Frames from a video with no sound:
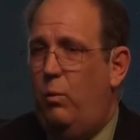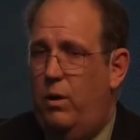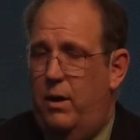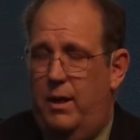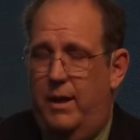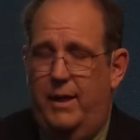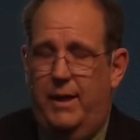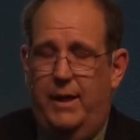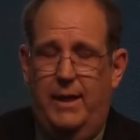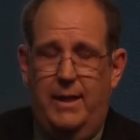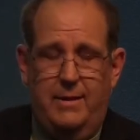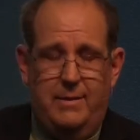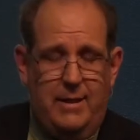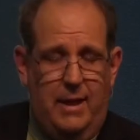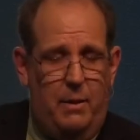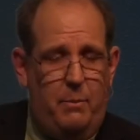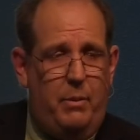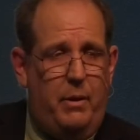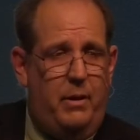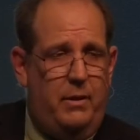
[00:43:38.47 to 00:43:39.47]
One is
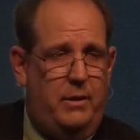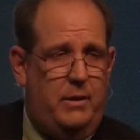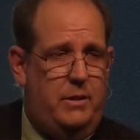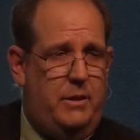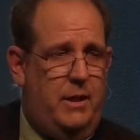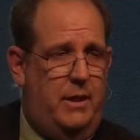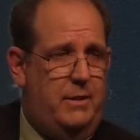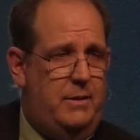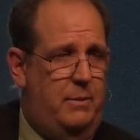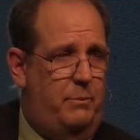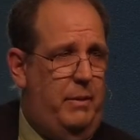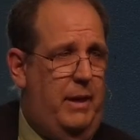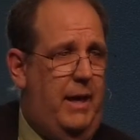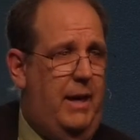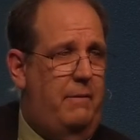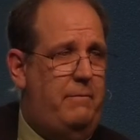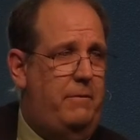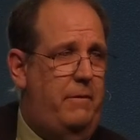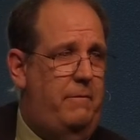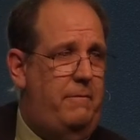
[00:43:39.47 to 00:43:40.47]
I apologize on
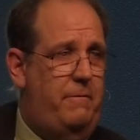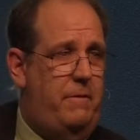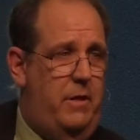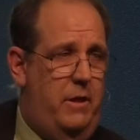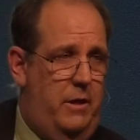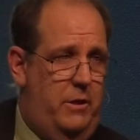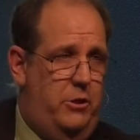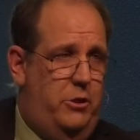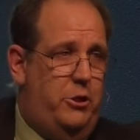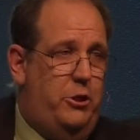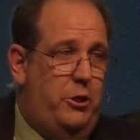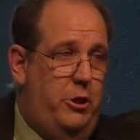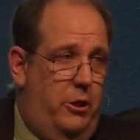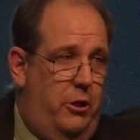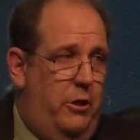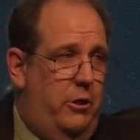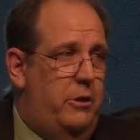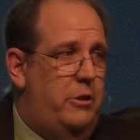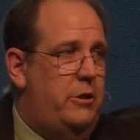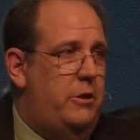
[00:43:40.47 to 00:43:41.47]
behalf of the
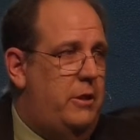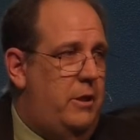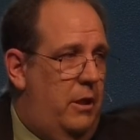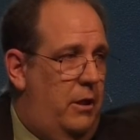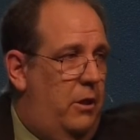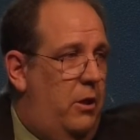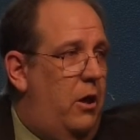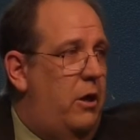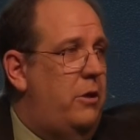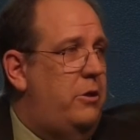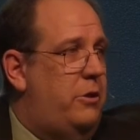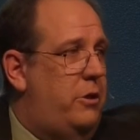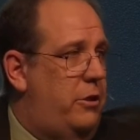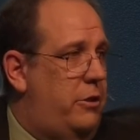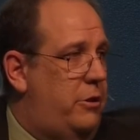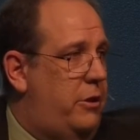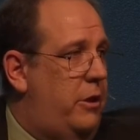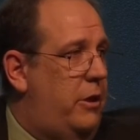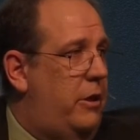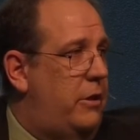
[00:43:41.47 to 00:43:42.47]
church, the
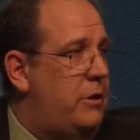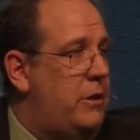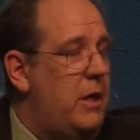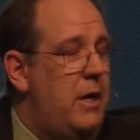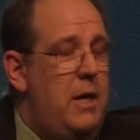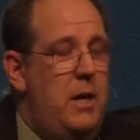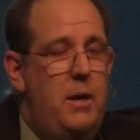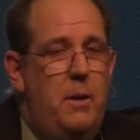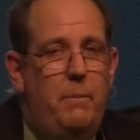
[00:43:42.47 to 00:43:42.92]
larger church,